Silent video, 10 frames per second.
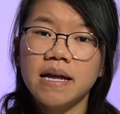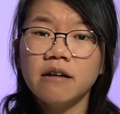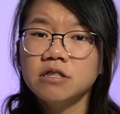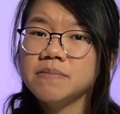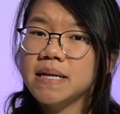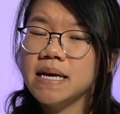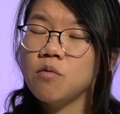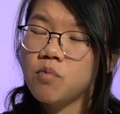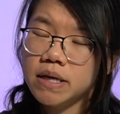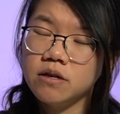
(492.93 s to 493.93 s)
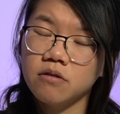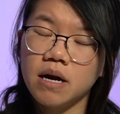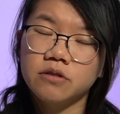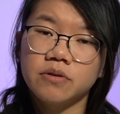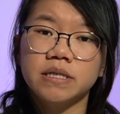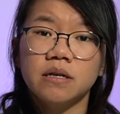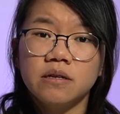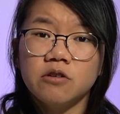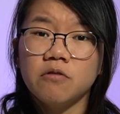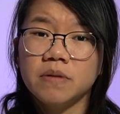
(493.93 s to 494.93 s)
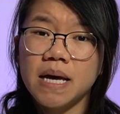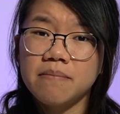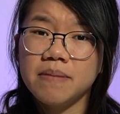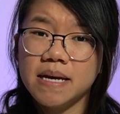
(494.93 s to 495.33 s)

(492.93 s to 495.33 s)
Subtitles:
And ultimately, when you graduate, you will then